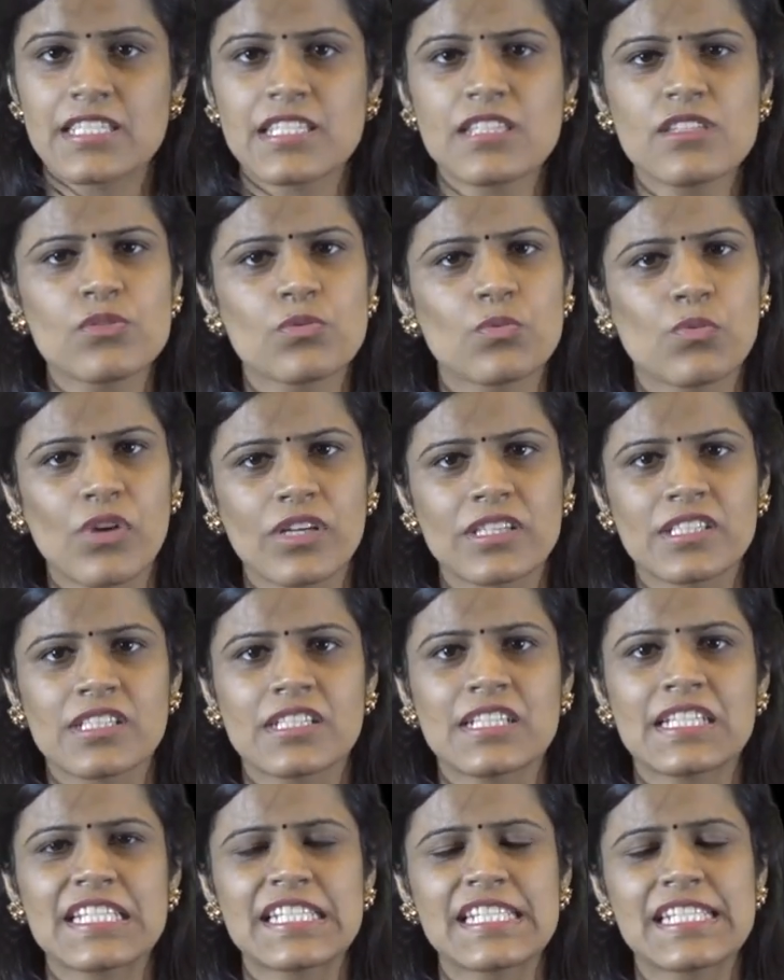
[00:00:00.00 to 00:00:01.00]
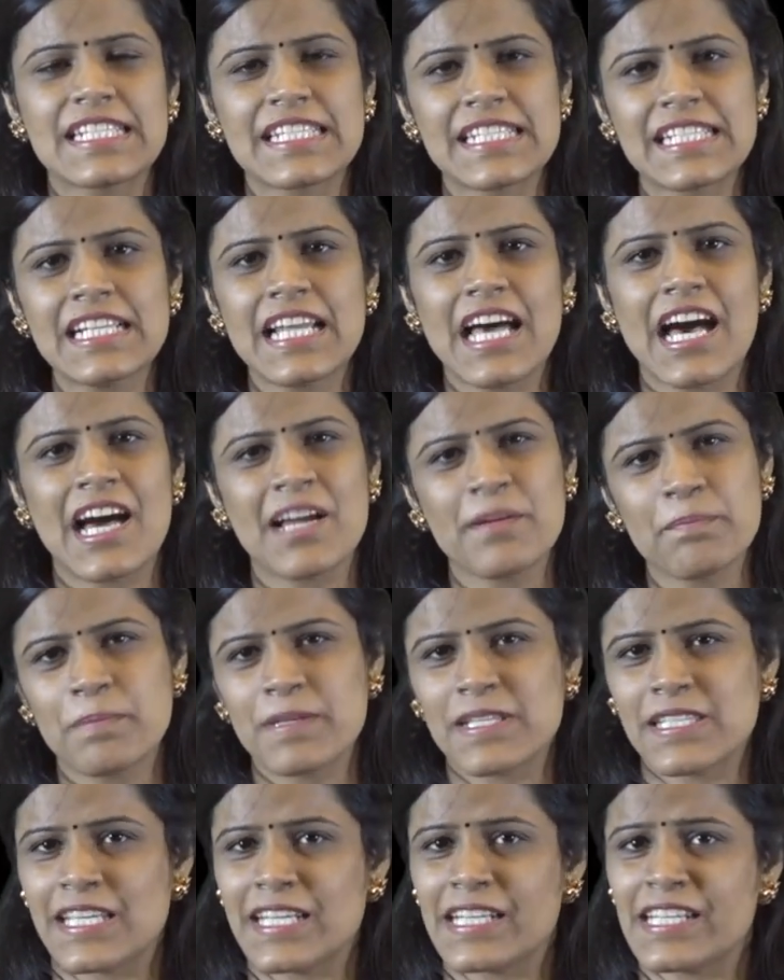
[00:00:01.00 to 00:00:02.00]
Since water is still
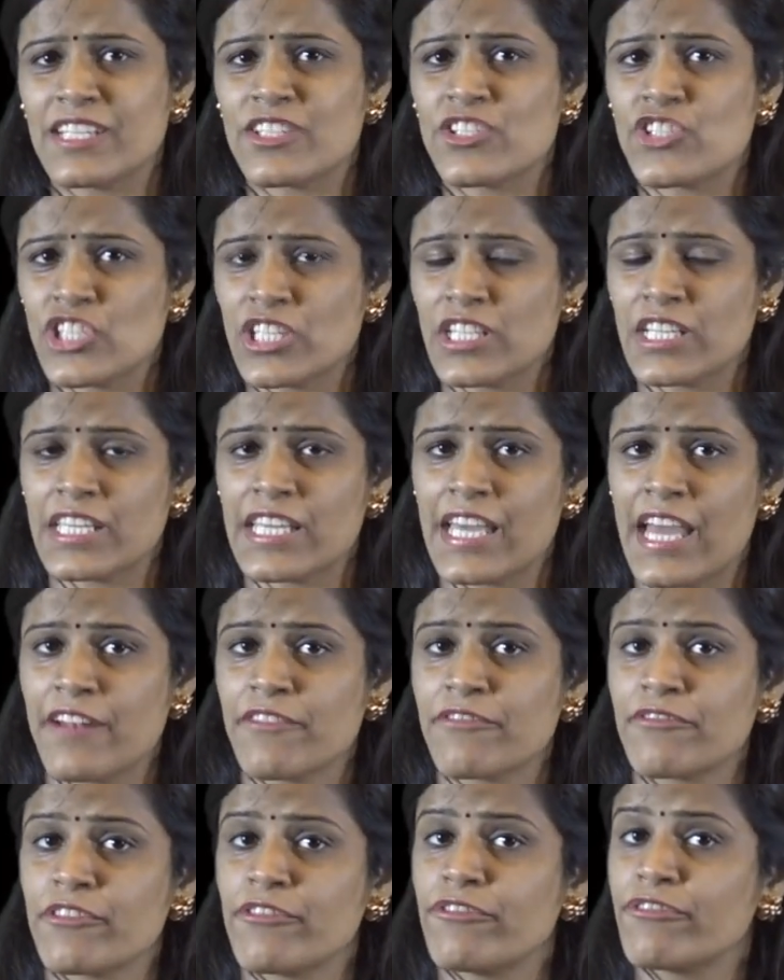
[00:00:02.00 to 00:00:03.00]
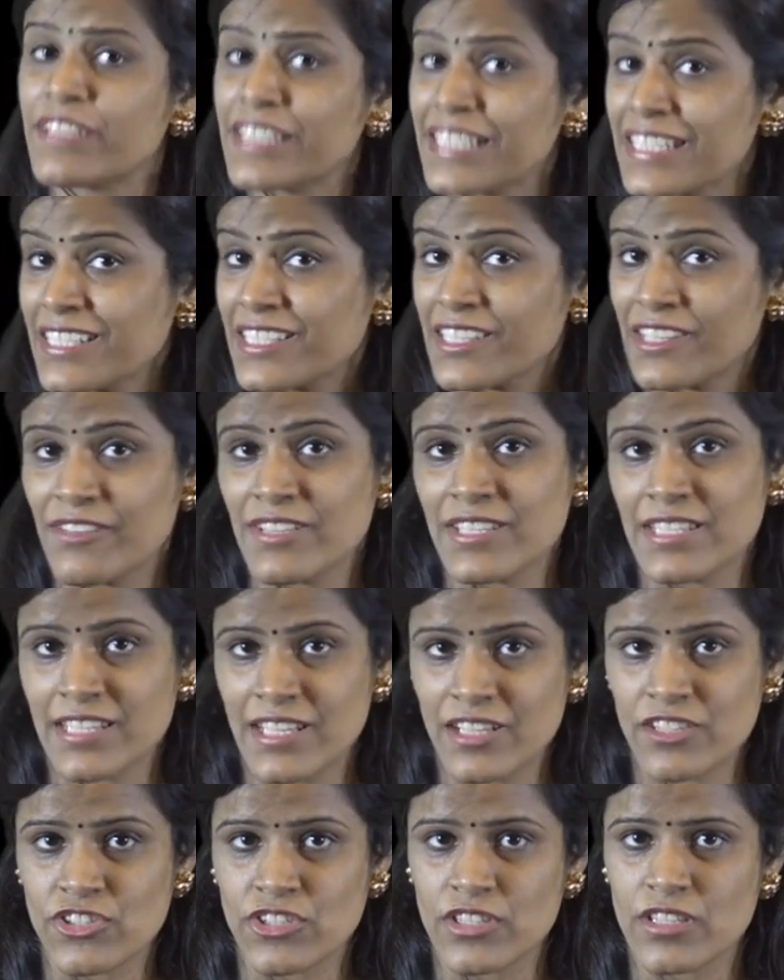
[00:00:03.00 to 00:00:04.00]
unpleasantly chilly at 15
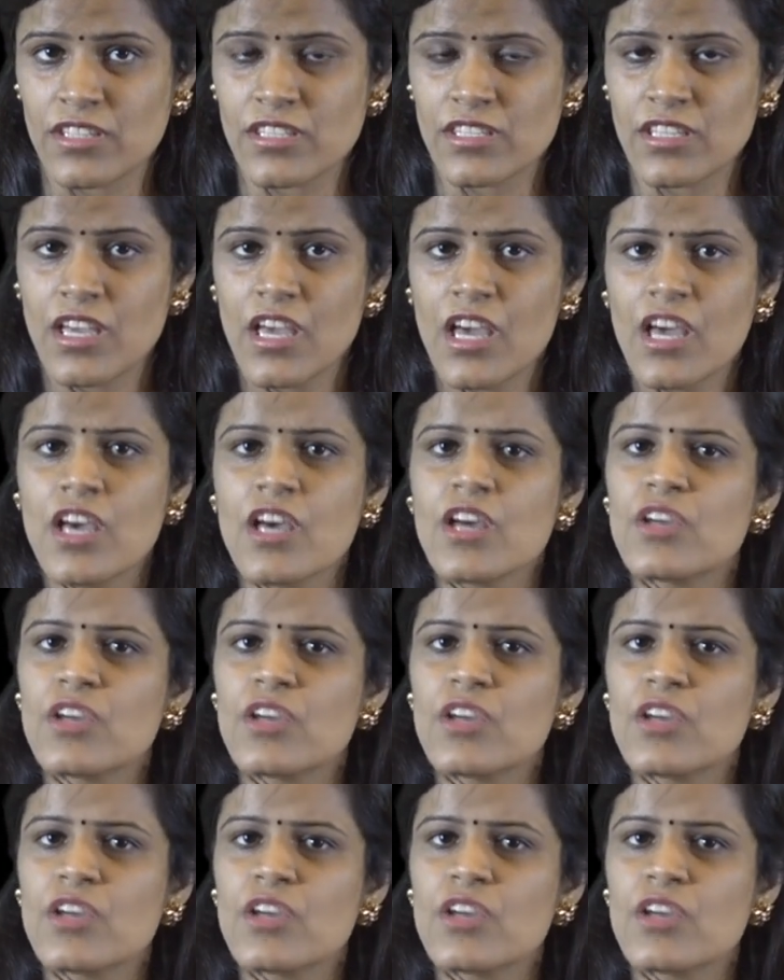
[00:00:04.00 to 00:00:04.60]
degrees Celsius,